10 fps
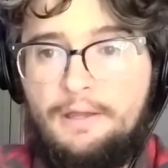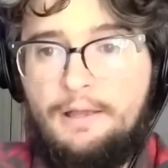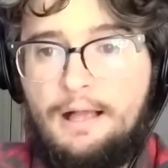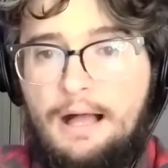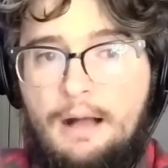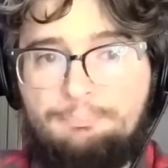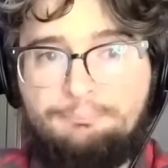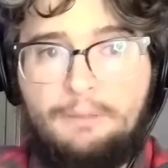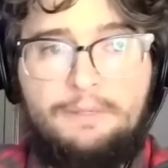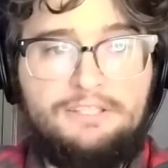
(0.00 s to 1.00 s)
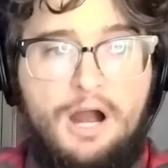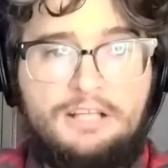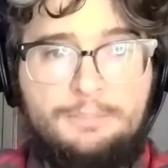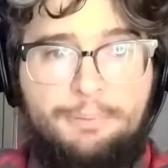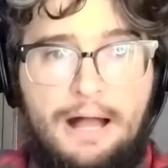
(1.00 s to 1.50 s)
Um, and we
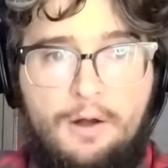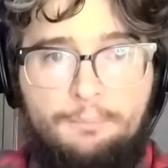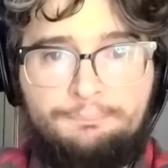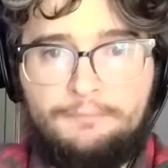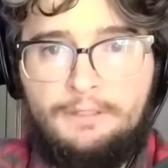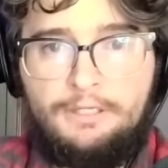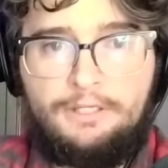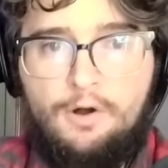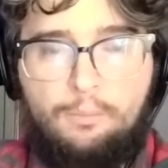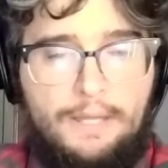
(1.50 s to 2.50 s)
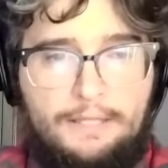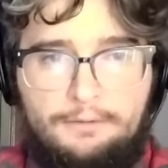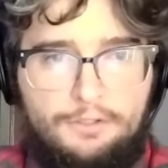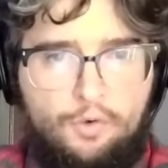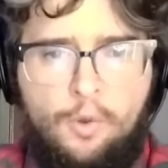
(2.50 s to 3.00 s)
talked about you know like
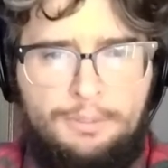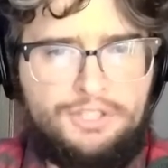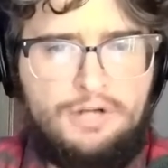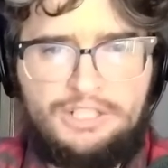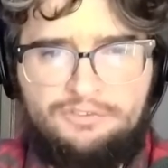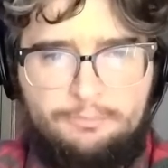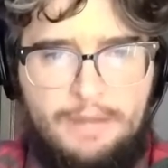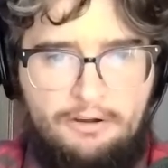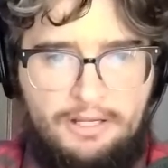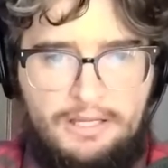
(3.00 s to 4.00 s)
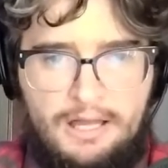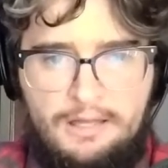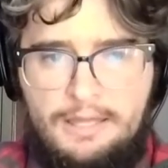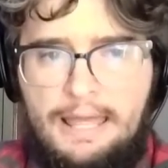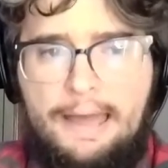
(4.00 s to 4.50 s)
the corporate structure of
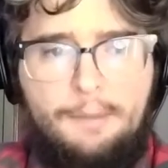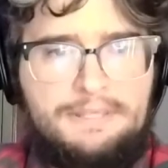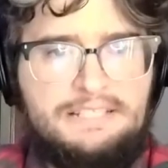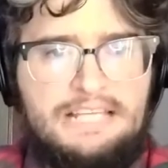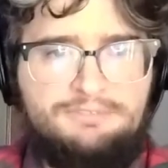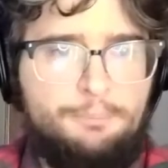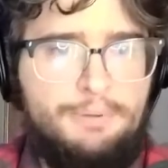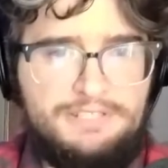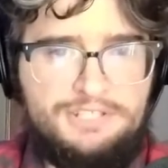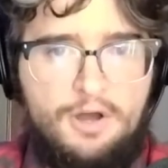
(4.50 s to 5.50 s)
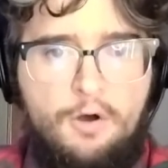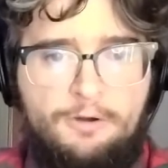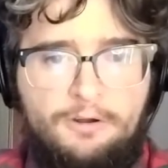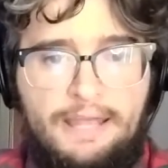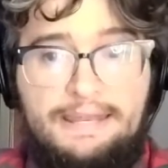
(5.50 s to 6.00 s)
America, how to be a successful business
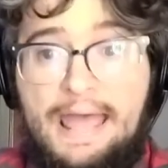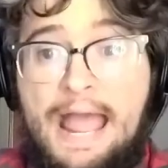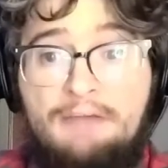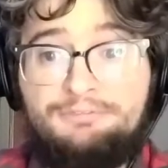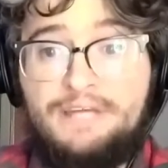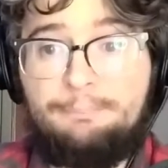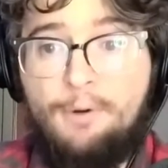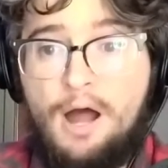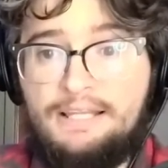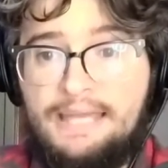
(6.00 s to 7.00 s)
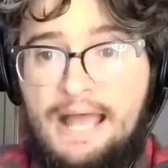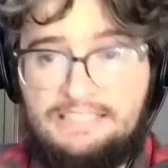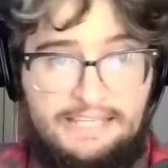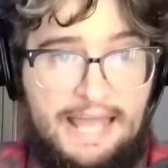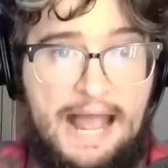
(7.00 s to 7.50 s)
owner. And after that
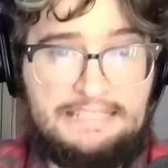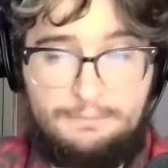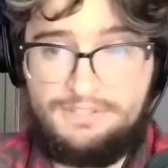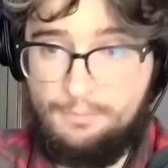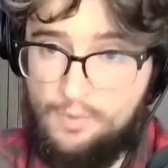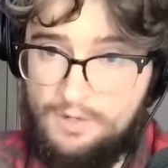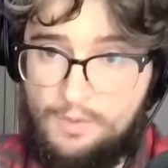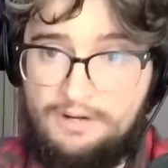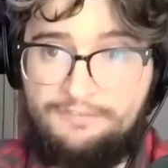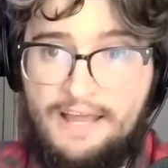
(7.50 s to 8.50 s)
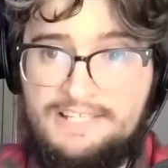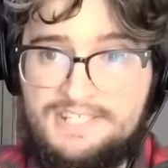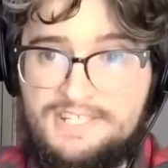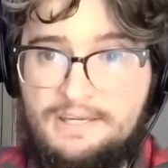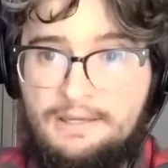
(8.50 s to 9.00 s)
podcast, I asked him some one-on-one
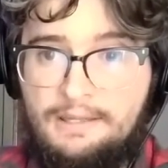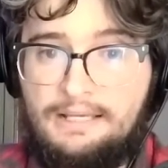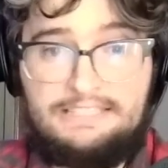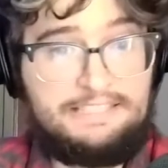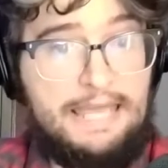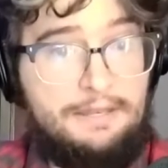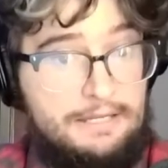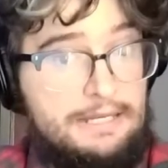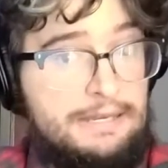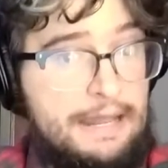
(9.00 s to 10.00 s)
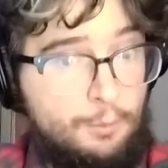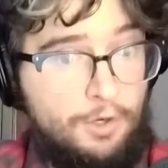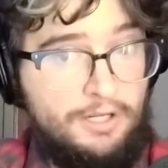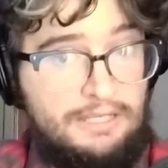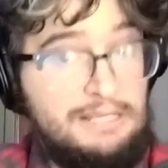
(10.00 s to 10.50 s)
advice because it's again
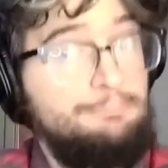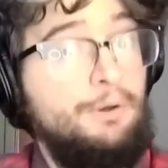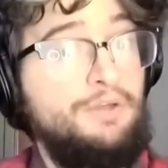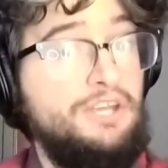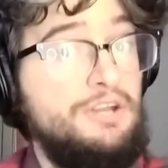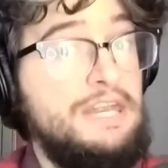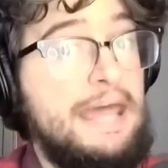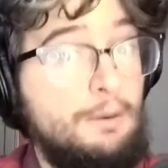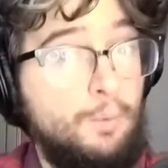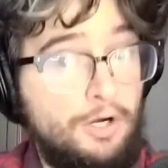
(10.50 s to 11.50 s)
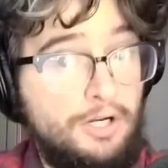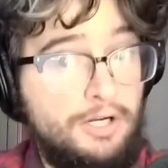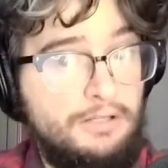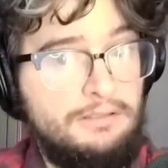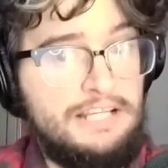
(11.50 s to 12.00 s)
networking, building your
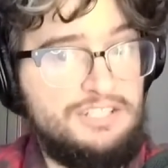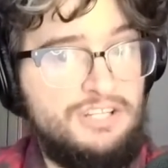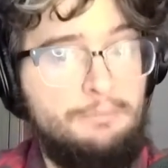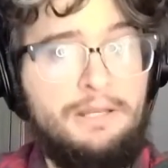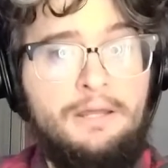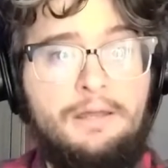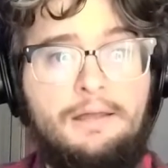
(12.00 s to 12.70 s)
network, ladies and gentlemen.